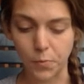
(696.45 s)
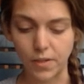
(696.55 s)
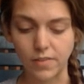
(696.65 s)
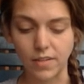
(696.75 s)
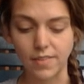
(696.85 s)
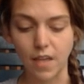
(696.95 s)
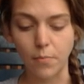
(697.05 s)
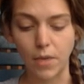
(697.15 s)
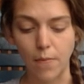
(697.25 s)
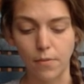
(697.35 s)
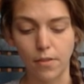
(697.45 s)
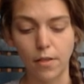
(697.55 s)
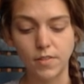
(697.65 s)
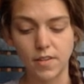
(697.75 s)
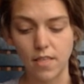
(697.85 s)
building a sub-camp
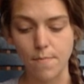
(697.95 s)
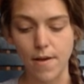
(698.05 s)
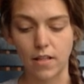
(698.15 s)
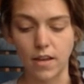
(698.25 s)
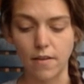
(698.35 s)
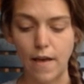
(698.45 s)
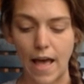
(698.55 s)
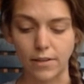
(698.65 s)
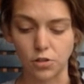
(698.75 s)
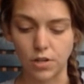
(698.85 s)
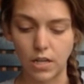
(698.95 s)
close to the Amalia factory.